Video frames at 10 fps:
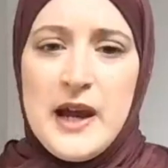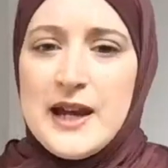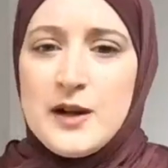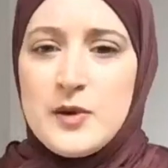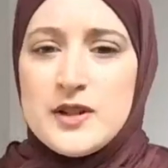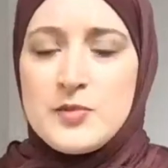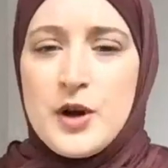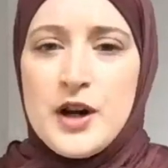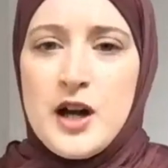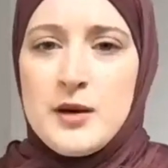ban was
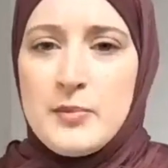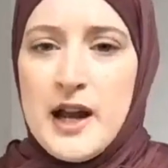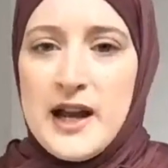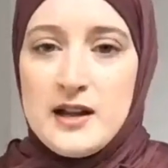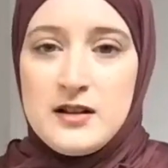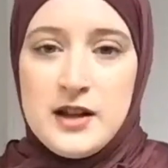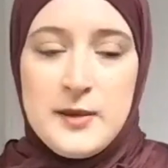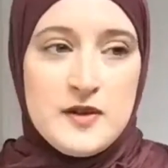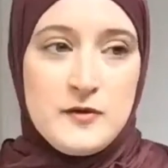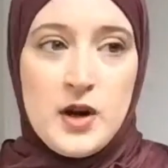brought on by
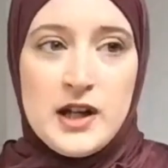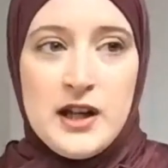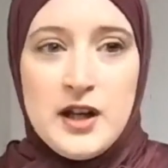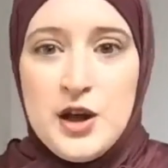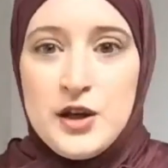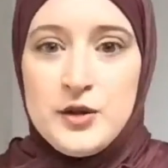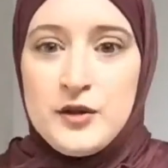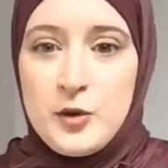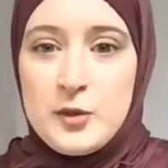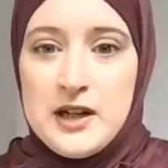claims of wanting
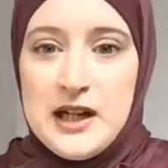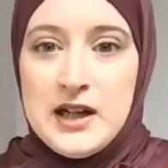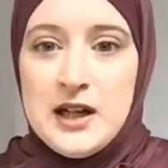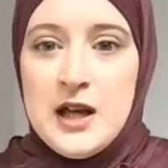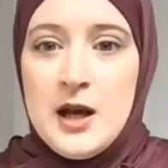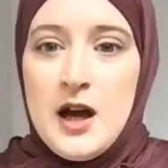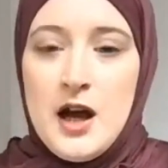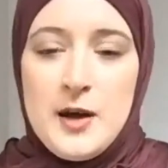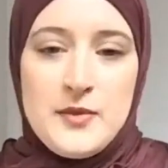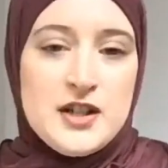uniformity.
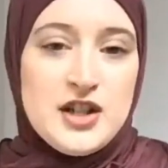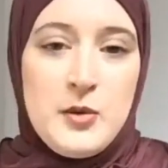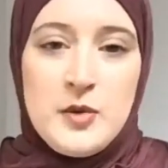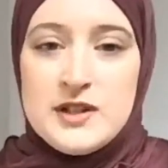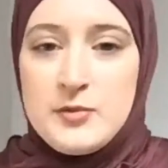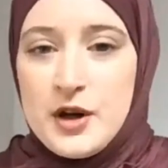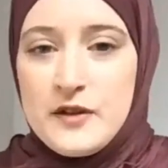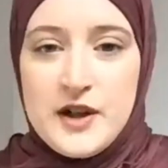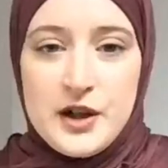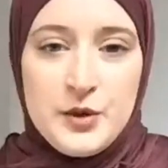The hijab wasn't
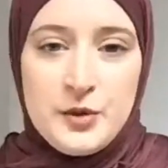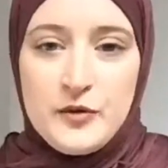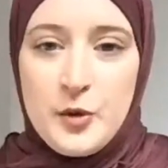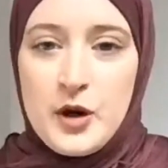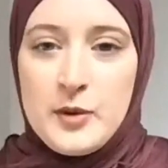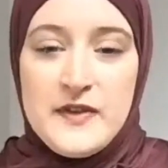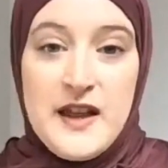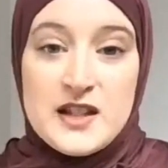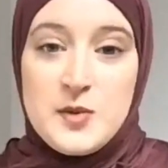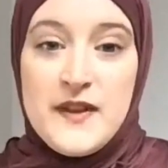part of their uniform, and
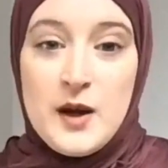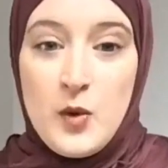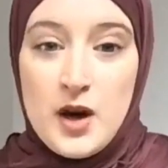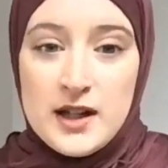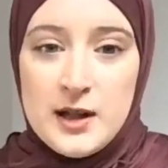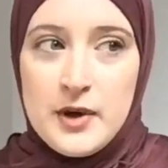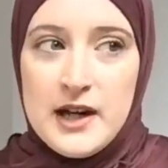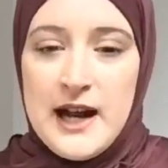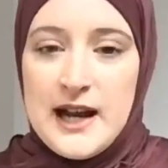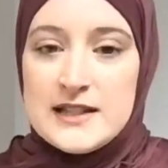that's what they wanted,
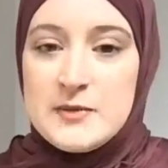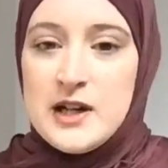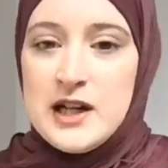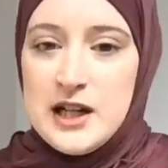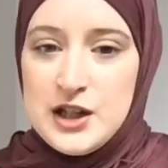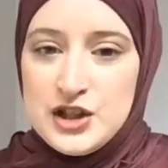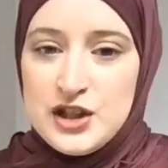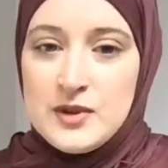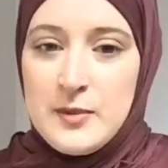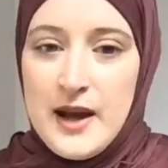but it hasn't been an
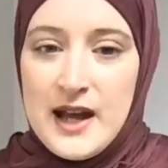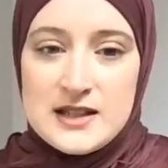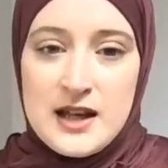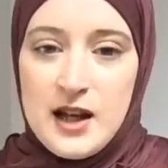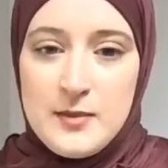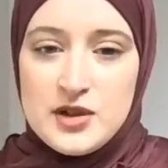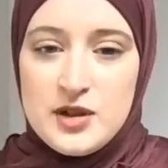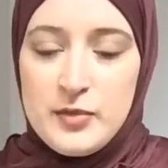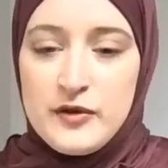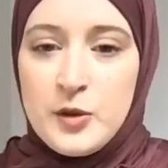issue in the past, like I
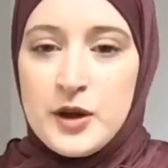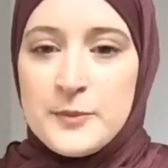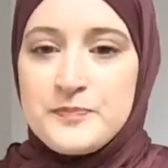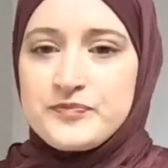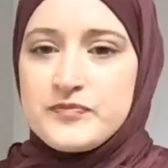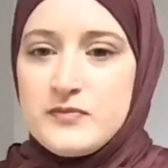mentioned before.